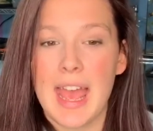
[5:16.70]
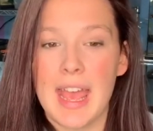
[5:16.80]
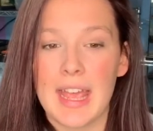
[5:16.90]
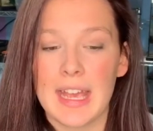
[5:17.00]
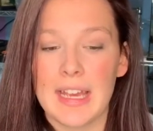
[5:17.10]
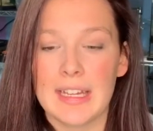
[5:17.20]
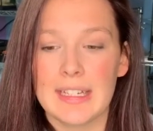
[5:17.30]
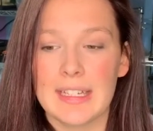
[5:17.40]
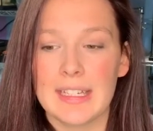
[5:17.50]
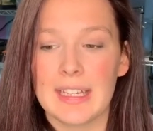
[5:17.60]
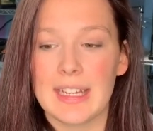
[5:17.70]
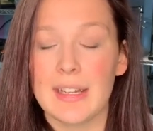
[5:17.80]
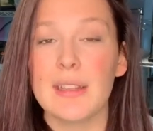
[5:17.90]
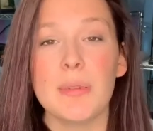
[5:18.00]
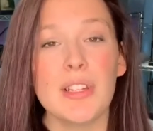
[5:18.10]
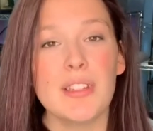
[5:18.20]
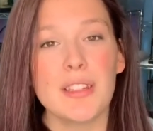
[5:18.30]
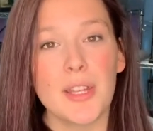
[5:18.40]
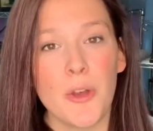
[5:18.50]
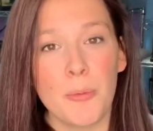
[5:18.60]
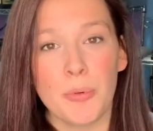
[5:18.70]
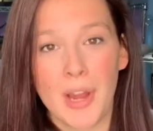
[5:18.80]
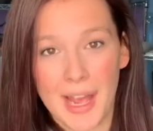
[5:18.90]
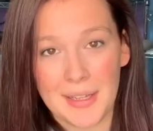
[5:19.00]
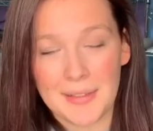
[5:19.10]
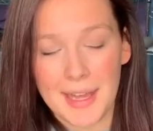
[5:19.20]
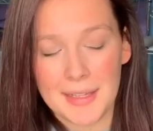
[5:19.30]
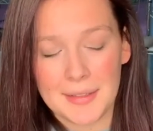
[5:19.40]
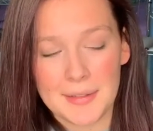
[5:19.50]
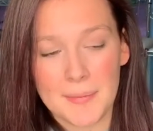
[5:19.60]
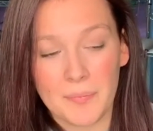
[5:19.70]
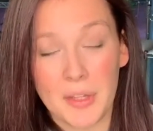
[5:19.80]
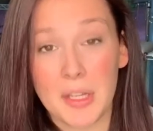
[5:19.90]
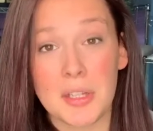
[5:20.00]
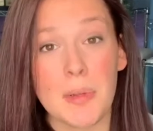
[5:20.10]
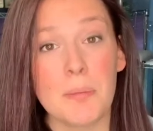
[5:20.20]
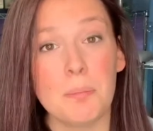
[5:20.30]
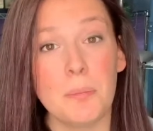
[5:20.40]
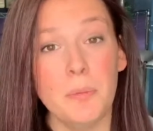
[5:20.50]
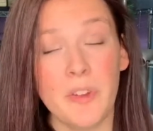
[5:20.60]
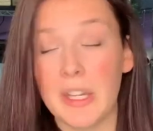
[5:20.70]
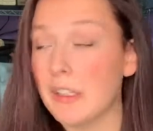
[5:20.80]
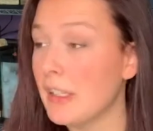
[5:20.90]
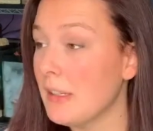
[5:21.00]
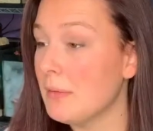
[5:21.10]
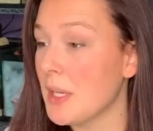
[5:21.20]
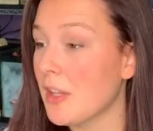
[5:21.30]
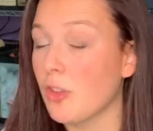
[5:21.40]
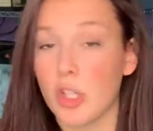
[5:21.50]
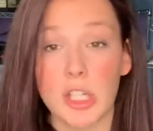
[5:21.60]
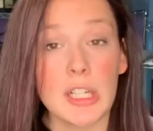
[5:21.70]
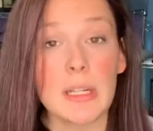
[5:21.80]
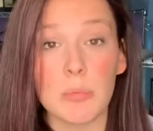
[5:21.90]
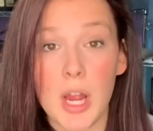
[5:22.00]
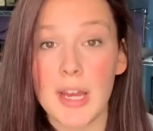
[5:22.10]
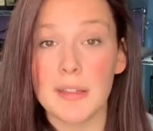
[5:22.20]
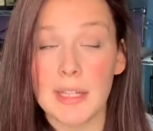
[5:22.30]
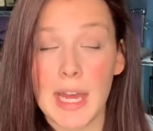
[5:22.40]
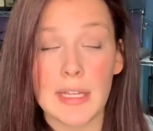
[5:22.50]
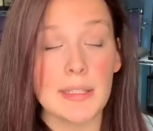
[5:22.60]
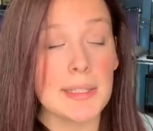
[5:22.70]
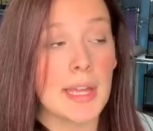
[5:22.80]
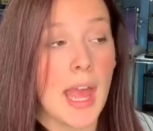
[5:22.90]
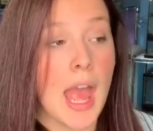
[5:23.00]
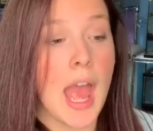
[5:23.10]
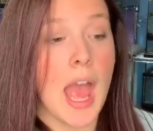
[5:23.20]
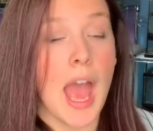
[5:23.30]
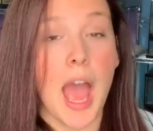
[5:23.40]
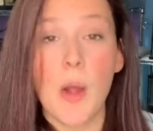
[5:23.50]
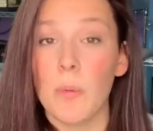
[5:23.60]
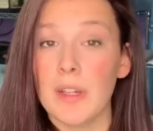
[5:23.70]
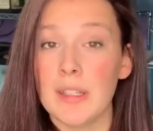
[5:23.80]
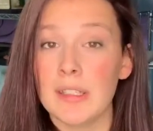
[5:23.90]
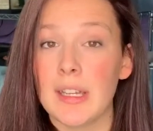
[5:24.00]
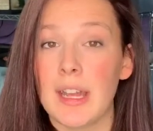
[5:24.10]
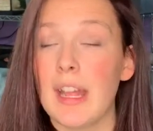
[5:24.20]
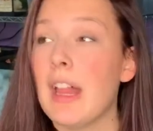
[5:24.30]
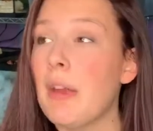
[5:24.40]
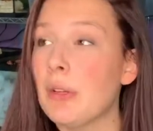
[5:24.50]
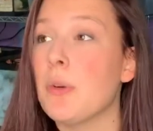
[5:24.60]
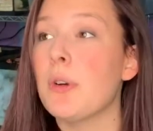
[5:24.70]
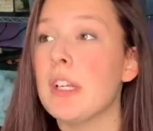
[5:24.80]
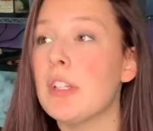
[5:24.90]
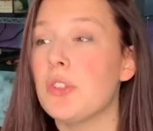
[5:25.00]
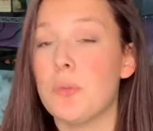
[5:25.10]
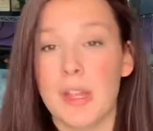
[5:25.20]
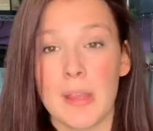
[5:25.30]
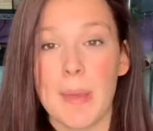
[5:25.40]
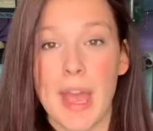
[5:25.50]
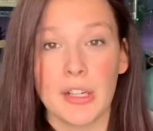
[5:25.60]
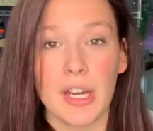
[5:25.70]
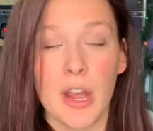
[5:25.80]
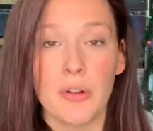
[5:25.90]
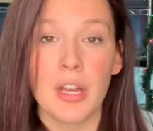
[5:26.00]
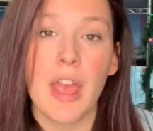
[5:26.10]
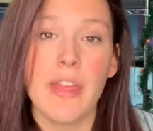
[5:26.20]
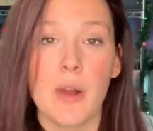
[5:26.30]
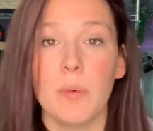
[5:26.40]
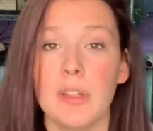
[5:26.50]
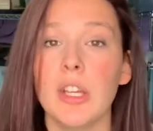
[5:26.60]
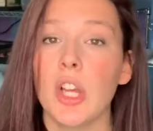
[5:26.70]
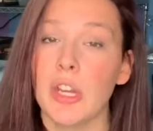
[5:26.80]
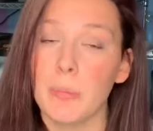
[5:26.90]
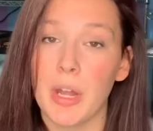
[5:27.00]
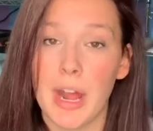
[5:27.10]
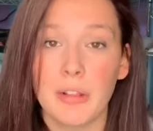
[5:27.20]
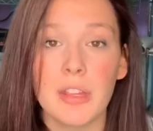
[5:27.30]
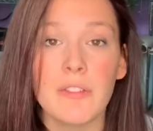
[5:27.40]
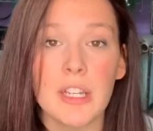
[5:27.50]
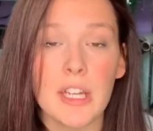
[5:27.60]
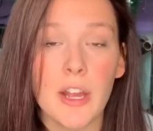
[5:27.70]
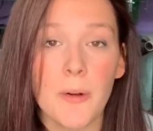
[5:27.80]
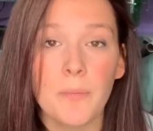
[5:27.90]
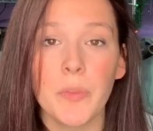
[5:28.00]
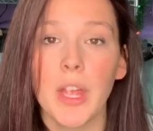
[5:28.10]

And it's been a slow process. It's also been a very big learning process. I recorded doing the background and then I wasn't gonna put out the video.